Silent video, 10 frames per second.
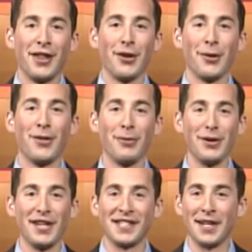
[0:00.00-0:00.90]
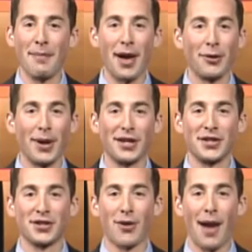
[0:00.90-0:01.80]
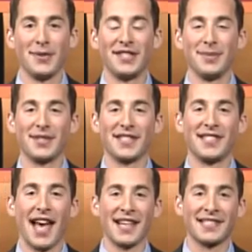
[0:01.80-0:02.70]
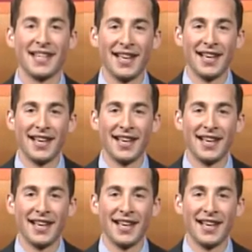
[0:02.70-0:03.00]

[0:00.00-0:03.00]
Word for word: There really isn't a better way to describe the team's success.